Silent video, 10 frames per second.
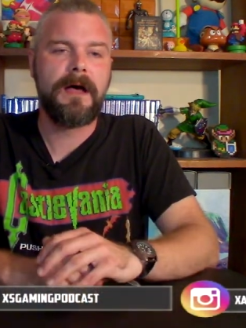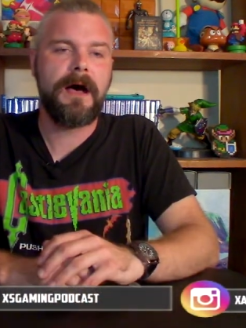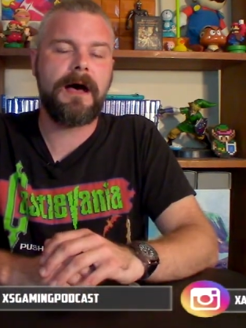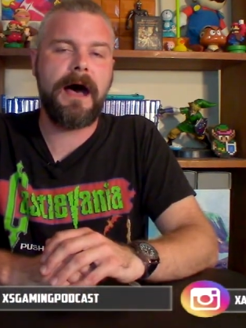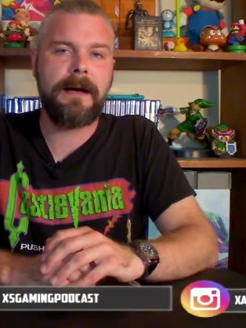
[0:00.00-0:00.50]

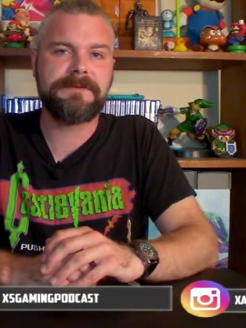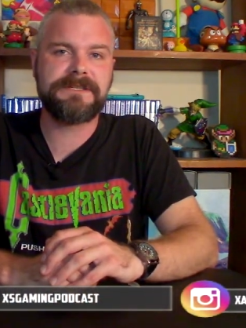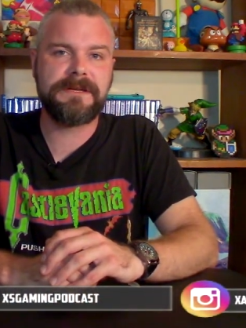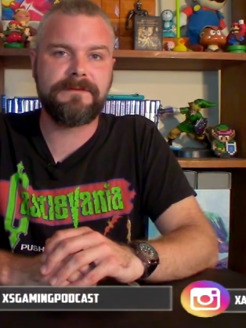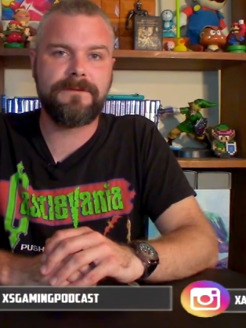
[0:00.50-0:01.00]

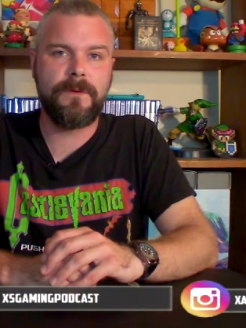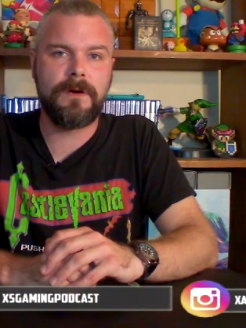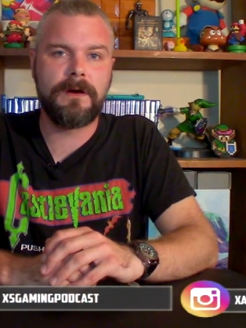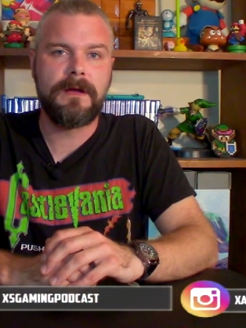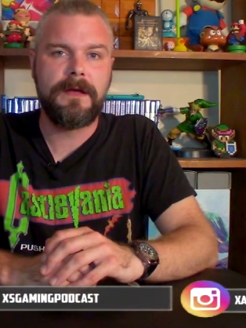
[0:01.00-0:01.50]
option
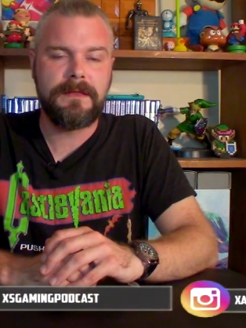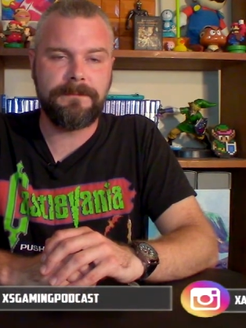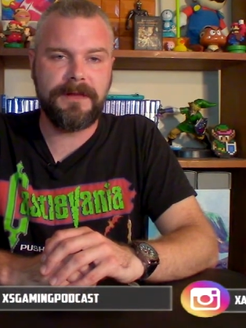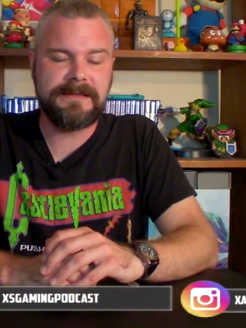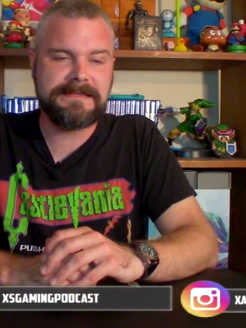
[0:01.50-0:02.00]
for the
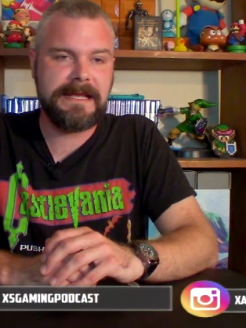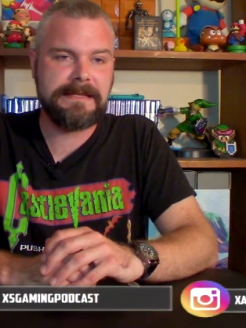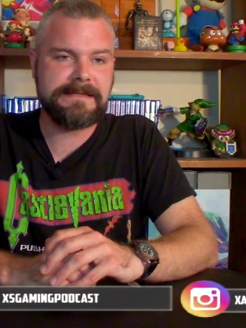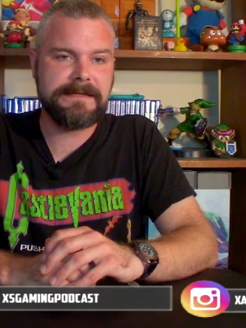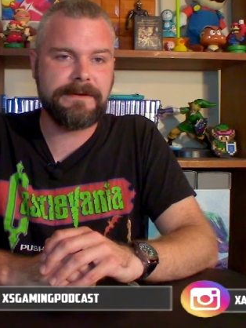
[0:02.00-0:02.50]

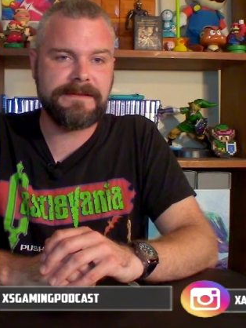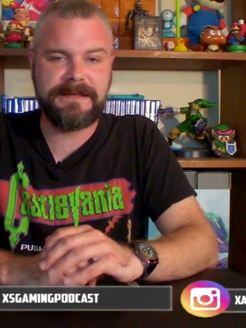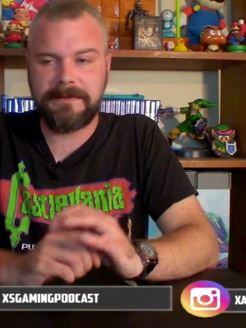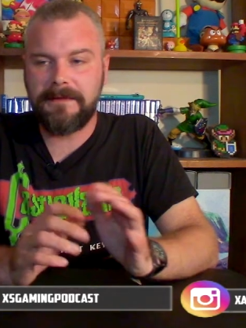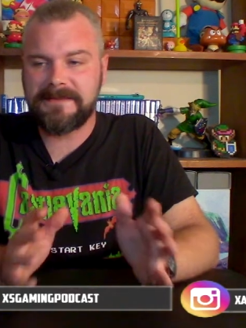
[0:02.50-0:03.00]
Bloodstained series,
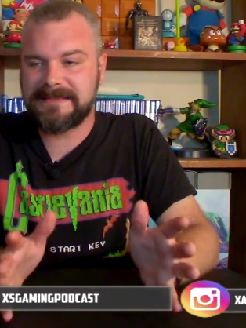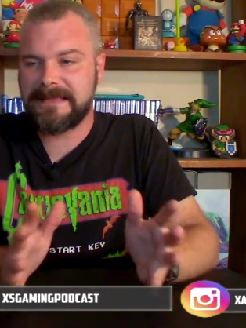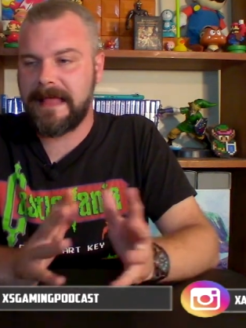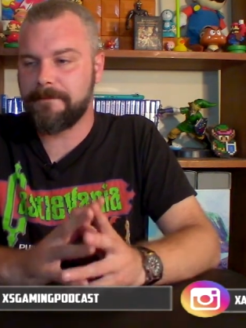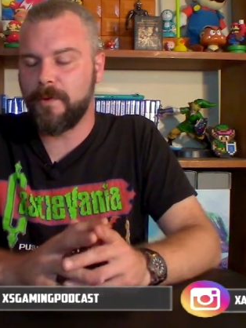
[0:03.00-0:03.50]
so I'd love to see
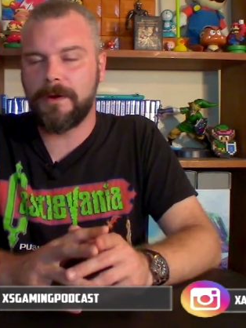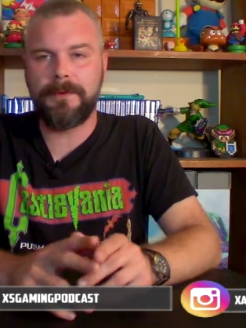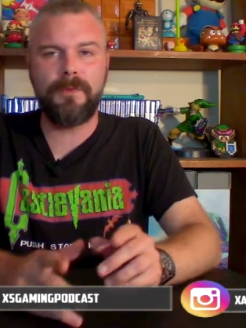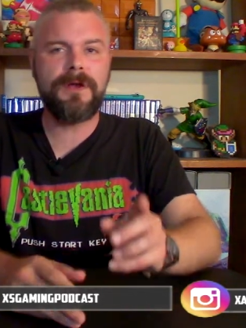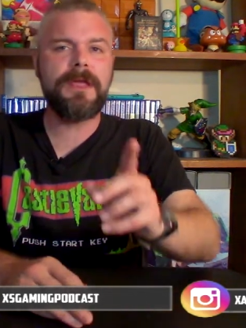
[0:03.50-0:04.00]
that more.
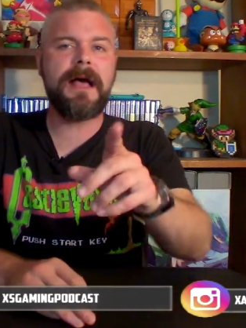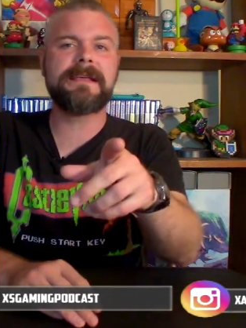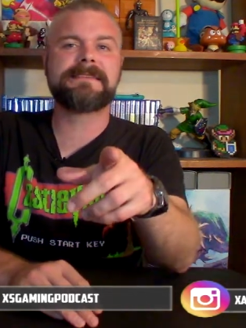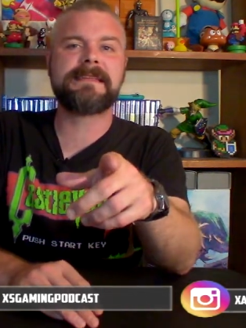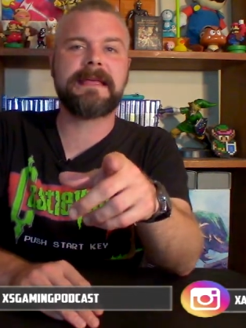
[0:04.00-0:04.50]
But what do you
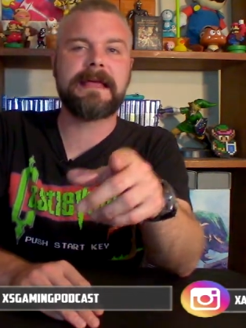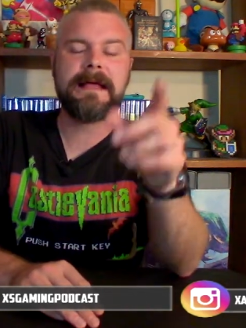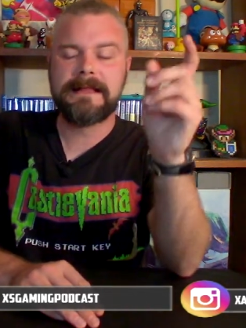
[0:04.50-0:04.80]
guys think?